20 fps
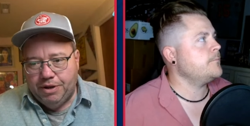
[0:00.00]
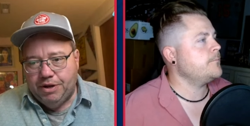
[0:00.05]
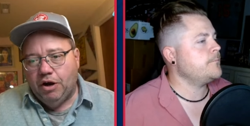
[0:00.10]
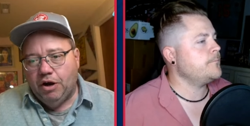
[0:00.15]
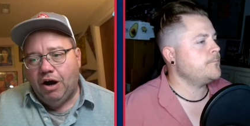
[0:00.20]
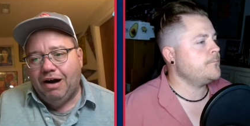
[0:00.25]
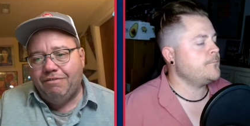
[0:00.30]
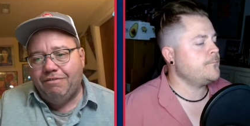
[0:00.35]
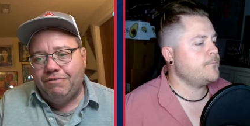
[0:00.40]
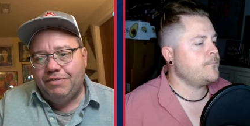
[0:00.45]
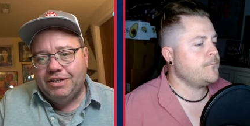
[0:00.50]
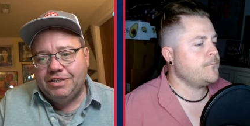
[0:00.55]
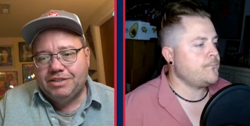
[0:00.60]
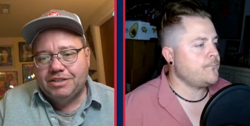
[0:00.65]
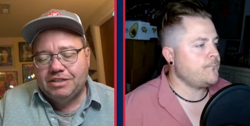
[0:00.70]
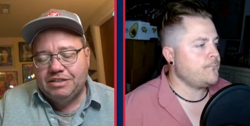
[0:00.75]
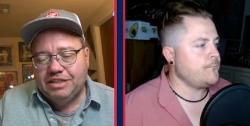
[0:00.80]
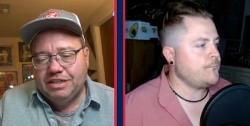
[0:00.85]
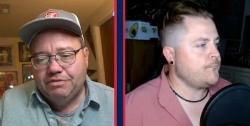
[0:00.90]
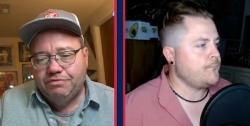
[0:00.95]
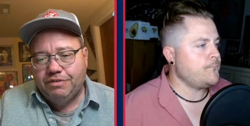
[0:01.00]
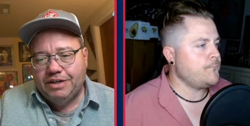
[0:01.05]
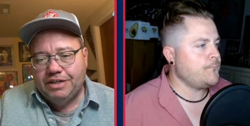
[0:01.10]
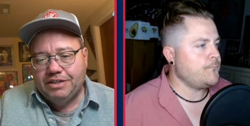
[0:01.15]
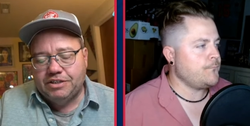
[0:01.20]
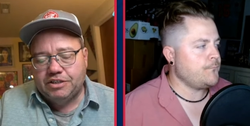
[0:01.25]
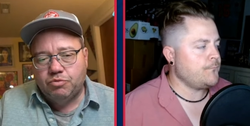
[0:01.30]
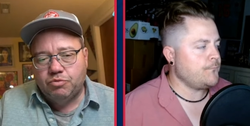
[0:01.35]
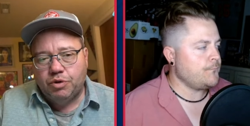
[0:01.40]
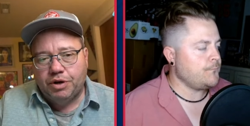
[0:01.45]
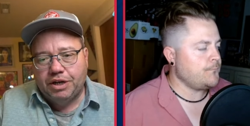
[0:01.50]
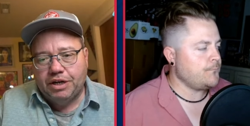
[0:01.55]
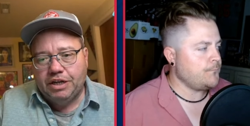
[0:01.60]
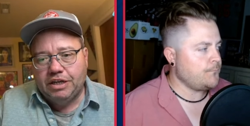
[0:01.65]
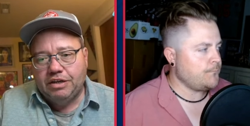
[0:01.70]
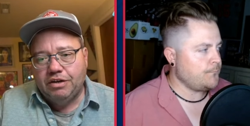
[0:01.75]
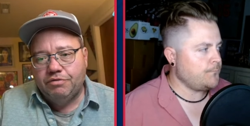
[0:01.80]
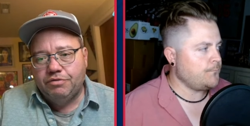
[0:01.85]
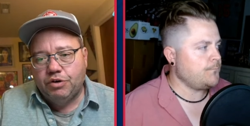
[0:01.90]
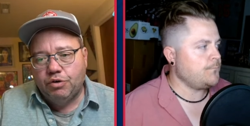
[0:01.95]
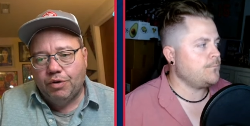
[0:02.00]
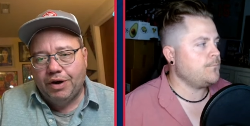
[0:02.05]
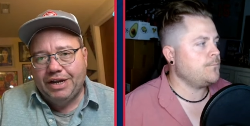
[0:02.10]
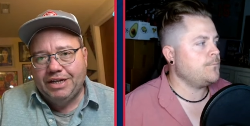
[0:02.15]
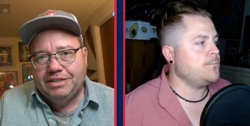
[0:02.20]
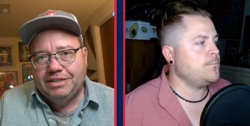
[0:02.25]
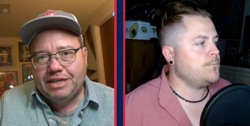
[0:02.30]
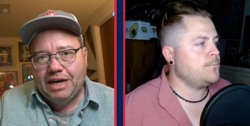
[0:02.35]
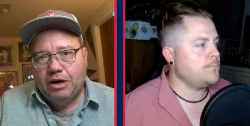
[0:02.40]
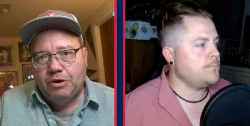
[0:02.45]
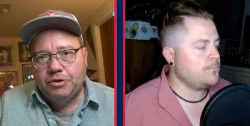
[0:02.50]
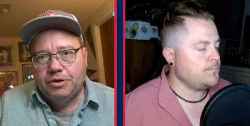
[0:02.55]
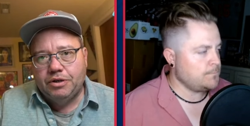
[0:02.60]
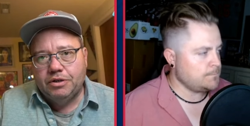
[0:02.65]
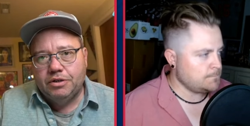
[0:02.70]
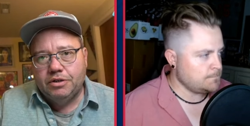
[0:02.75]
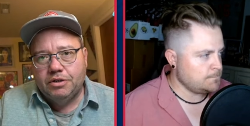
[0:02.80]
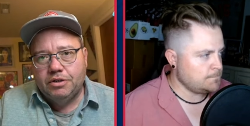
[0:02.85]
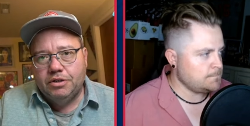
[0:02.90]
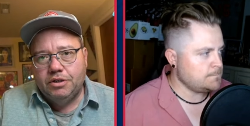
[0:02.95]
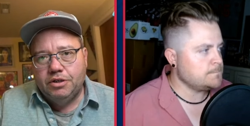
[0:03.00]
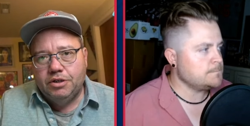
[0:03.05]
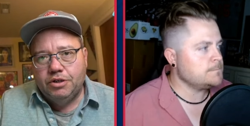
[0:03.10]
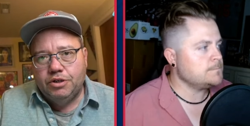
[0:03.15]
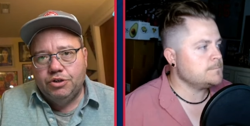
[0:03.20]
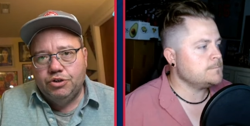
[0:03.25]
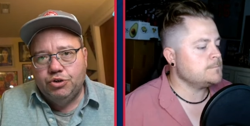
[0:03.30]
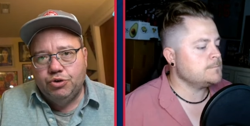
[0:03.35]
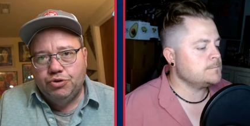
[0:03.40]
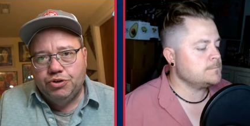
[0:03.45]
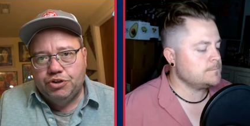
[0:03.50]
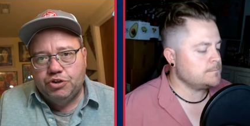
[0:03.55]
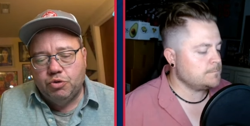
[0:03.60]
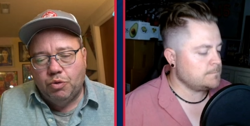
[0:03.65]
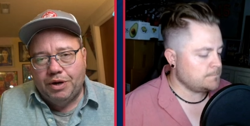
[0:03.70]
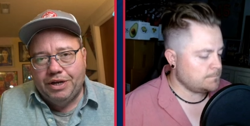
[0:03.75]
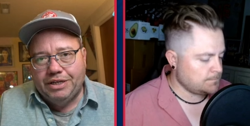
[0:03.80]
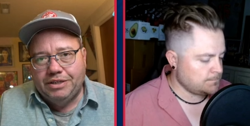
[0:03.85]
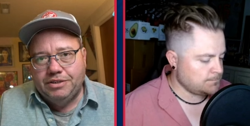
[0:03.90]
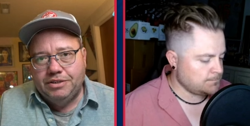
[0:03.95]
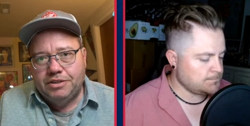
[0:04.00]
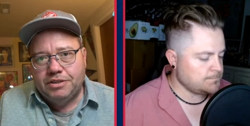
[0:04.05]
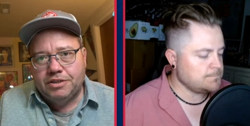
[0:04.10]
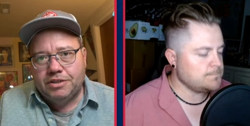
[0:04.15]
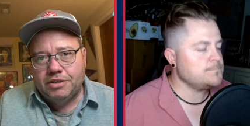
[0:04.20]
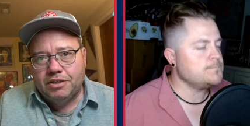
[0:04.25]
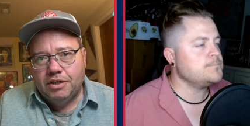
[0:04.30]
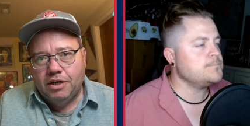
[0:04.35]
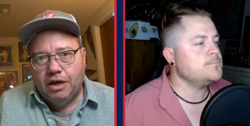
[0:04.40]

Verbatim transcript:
Speaker 1: into offense and defense, and we're going to give grades out to the Twins.